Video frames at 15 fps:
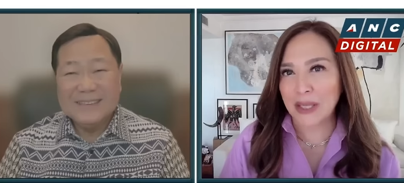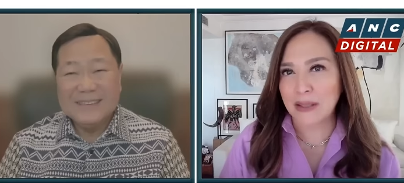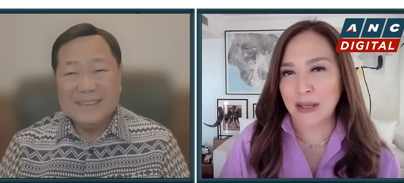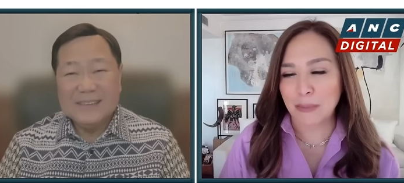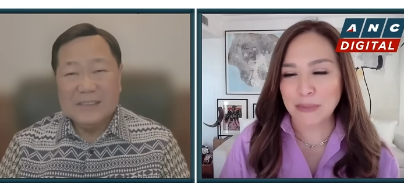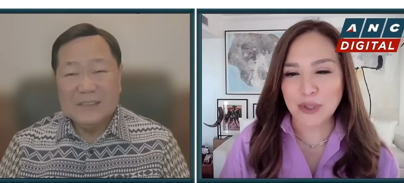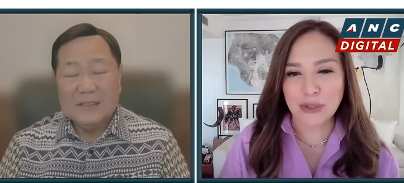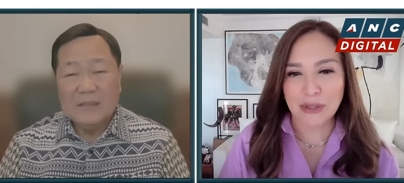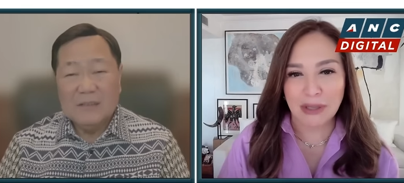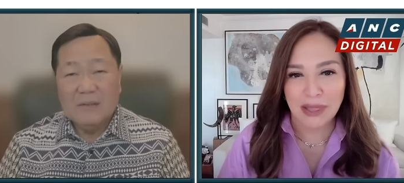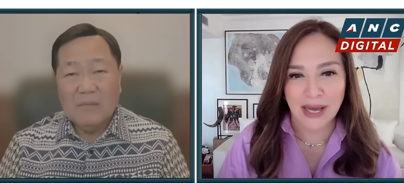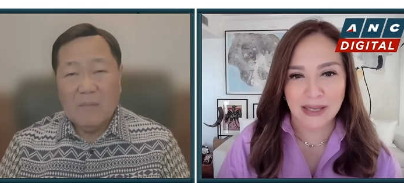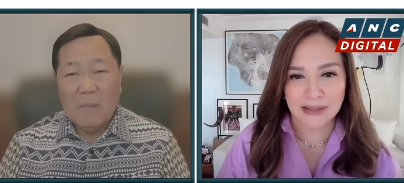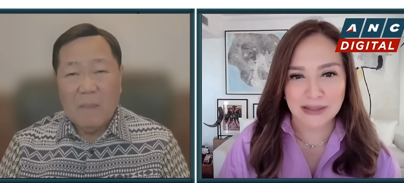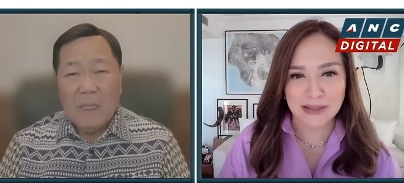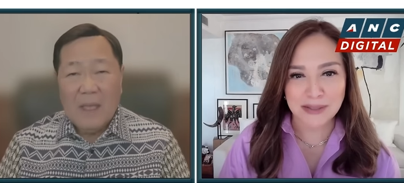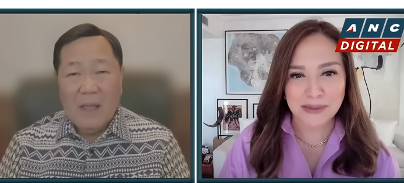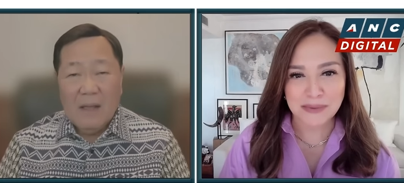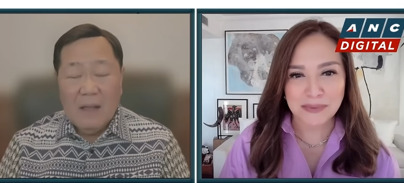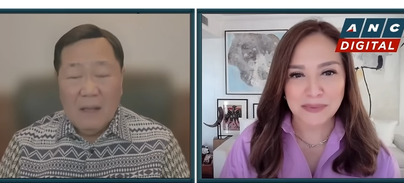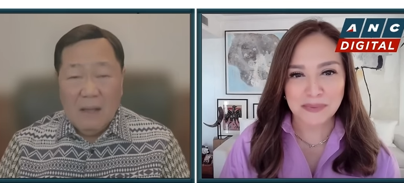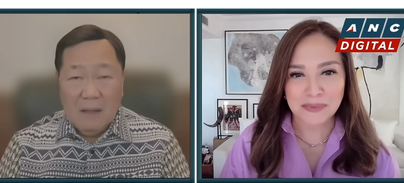Speaker 1: it comes to that?
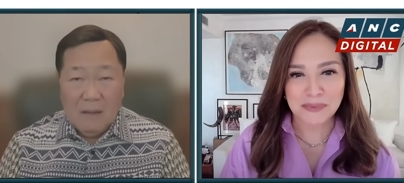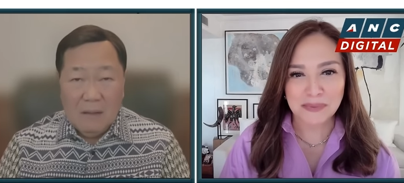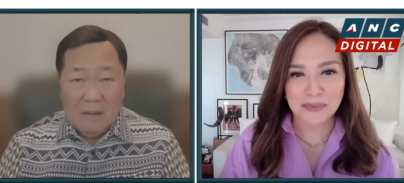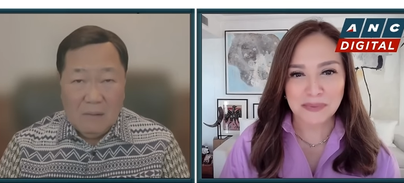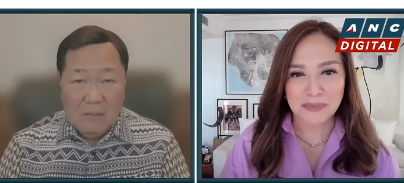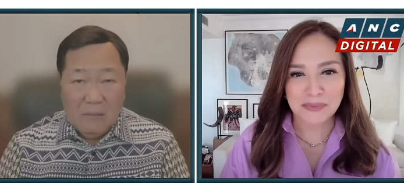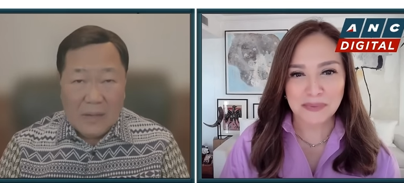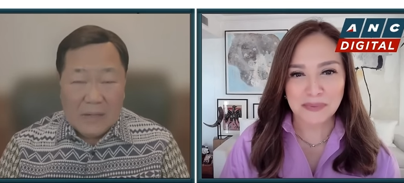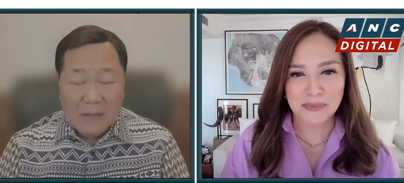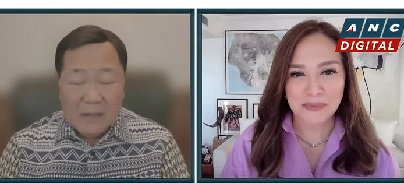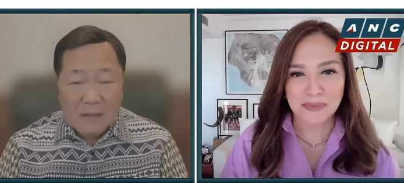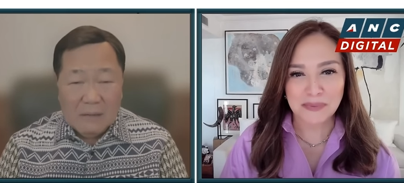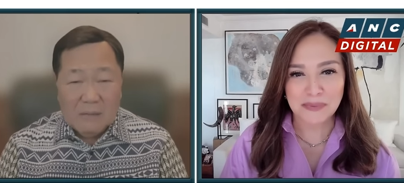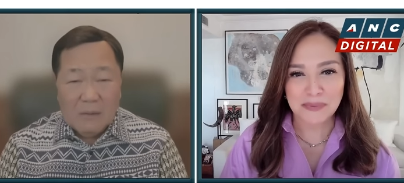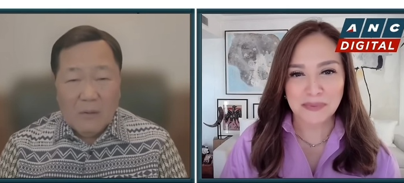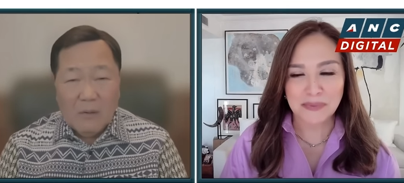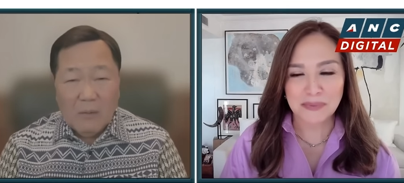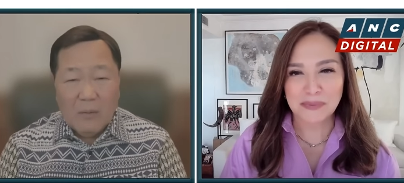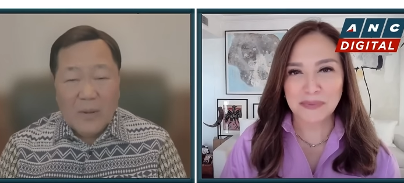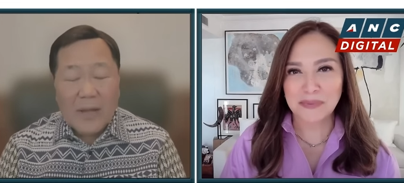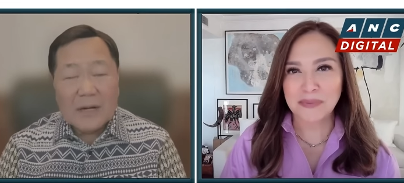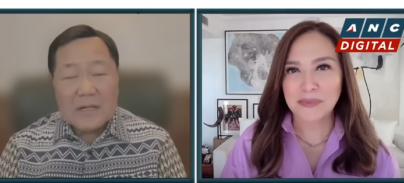
Speaker 2: Well,
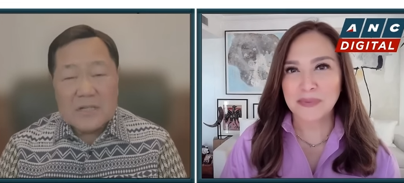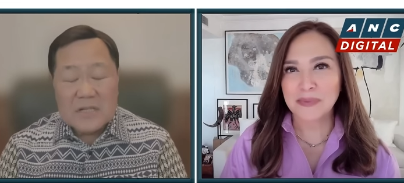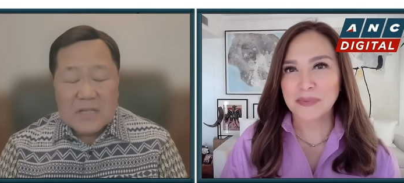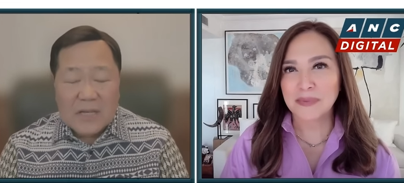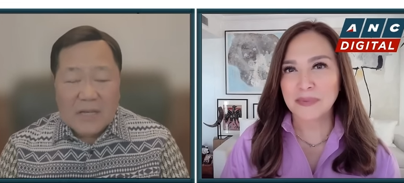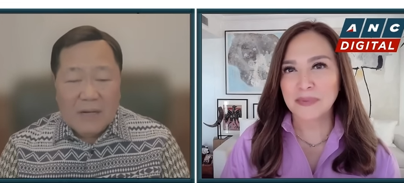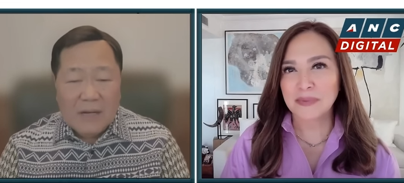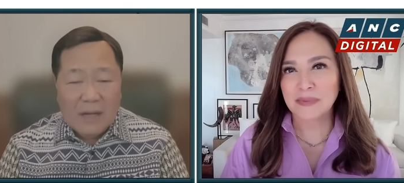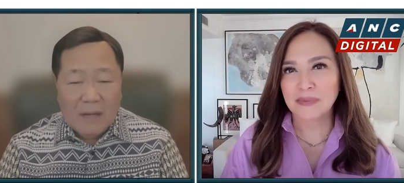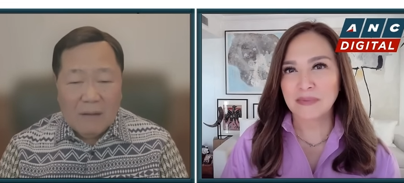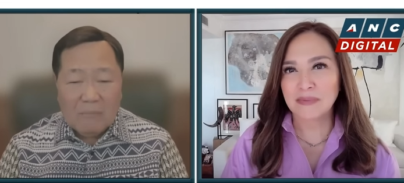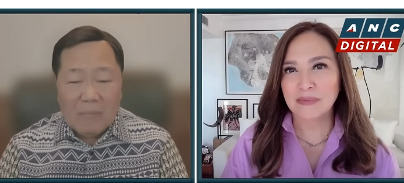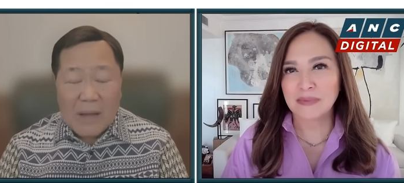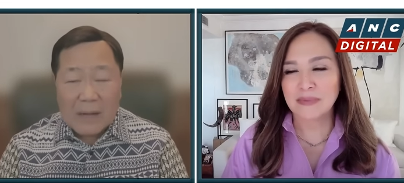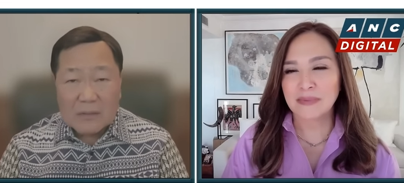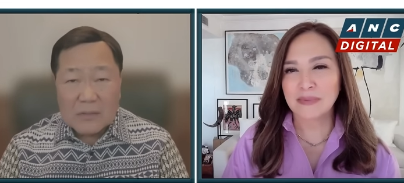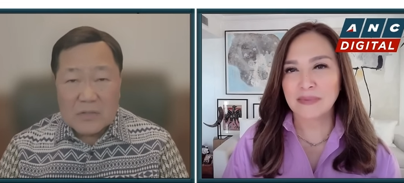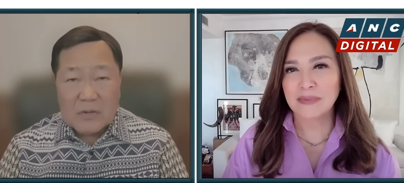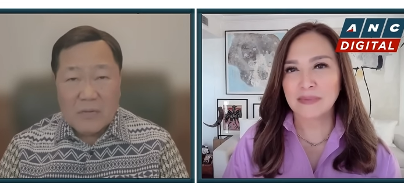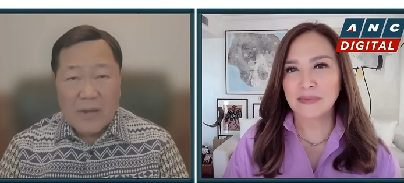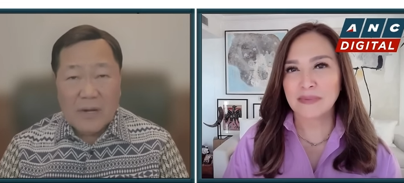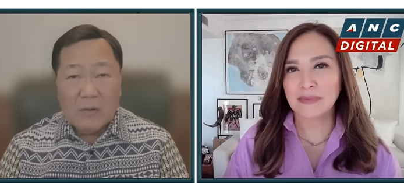we are still back to
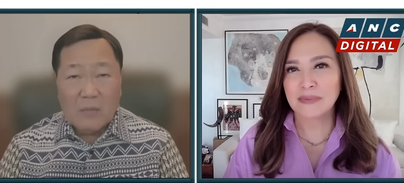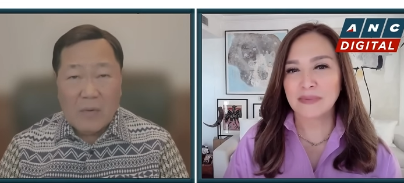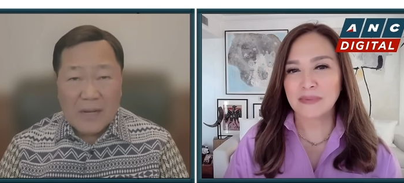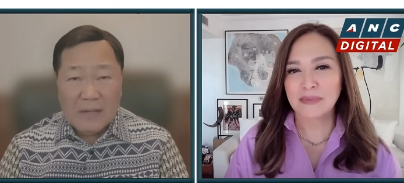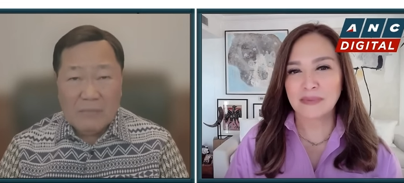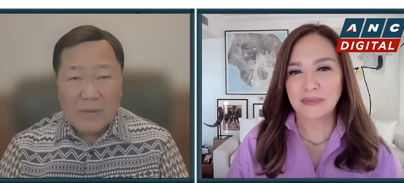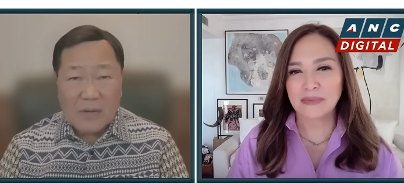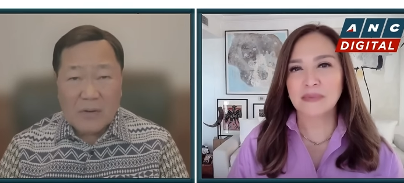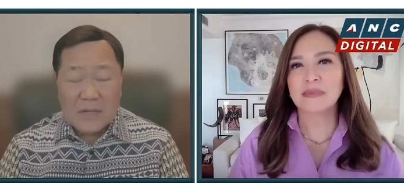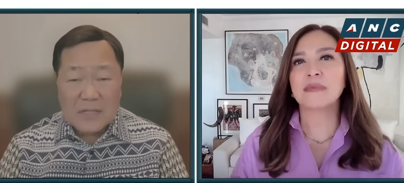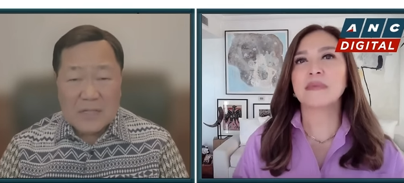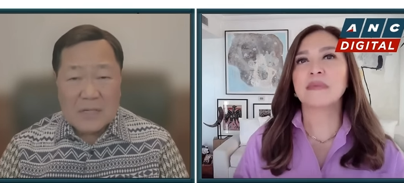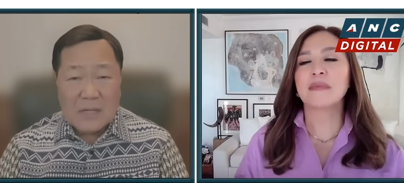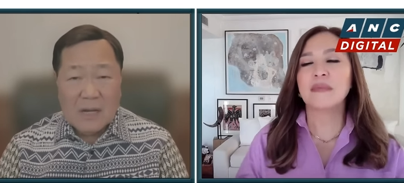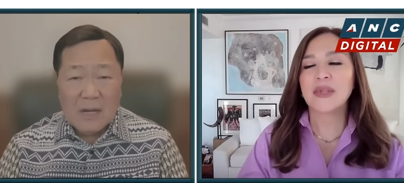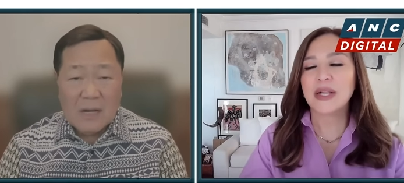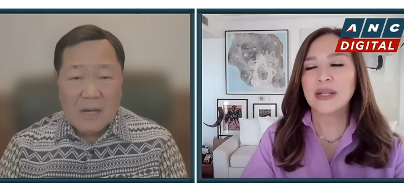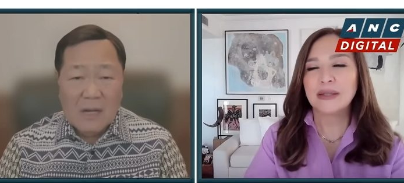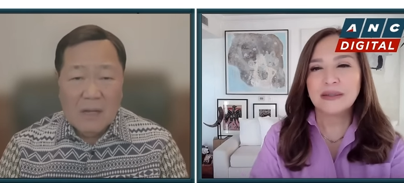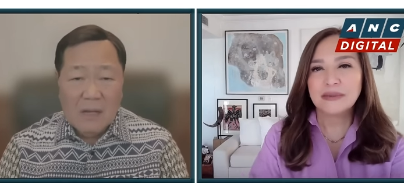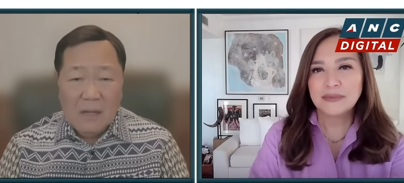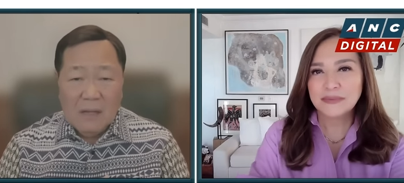square one, because
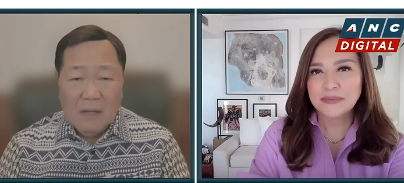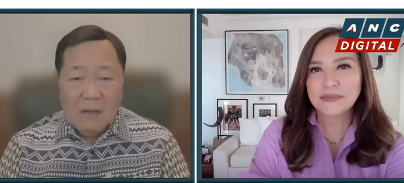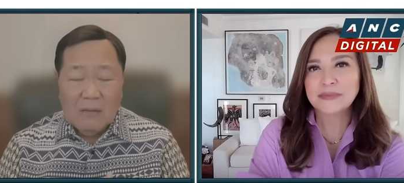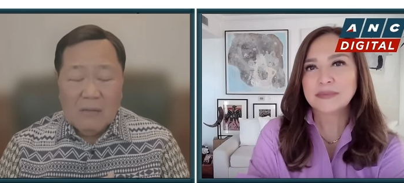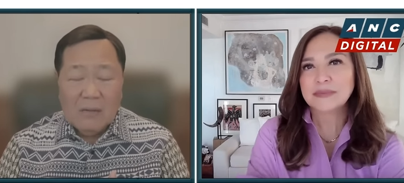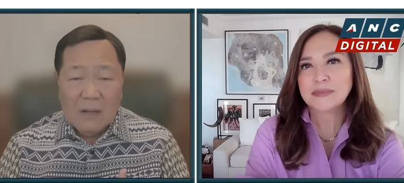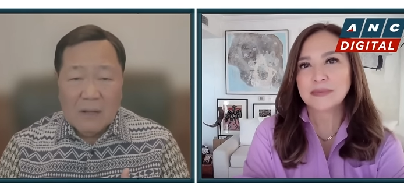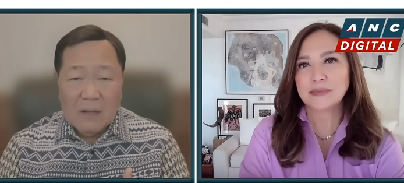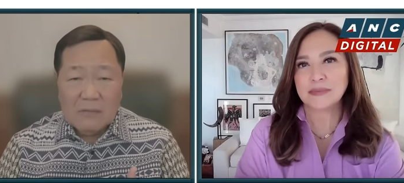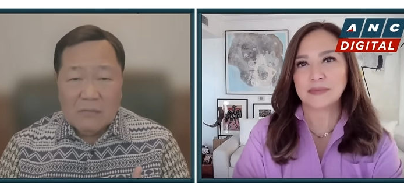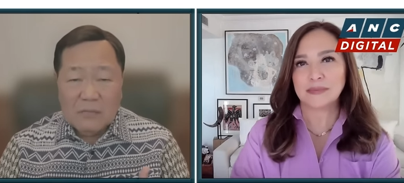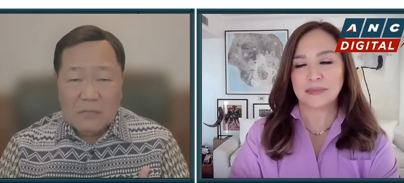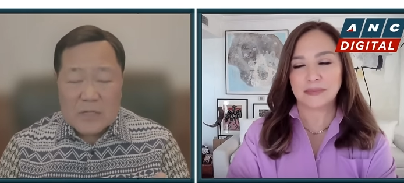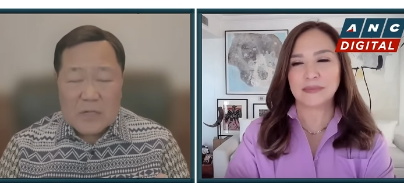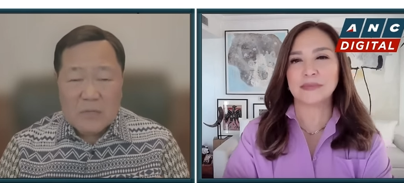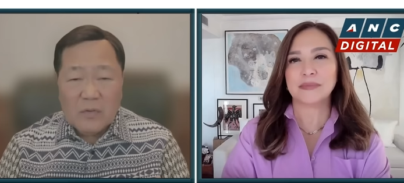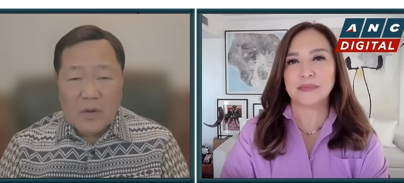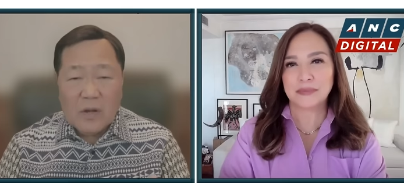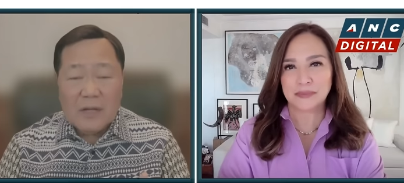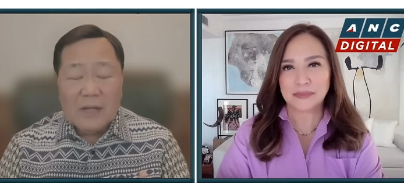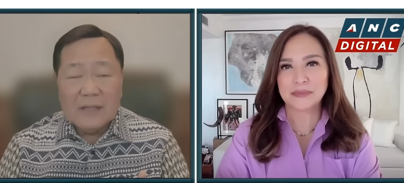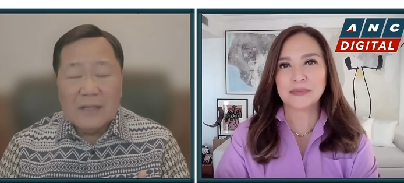first of all,
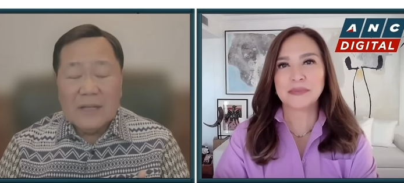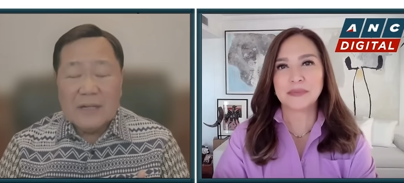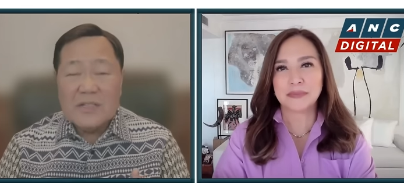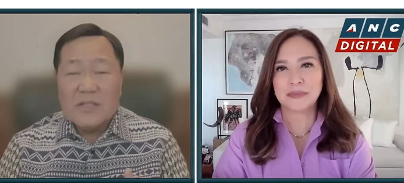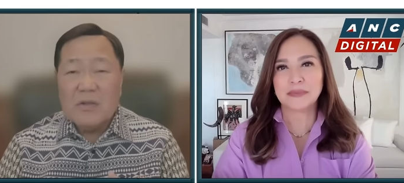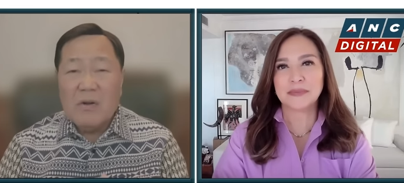there's no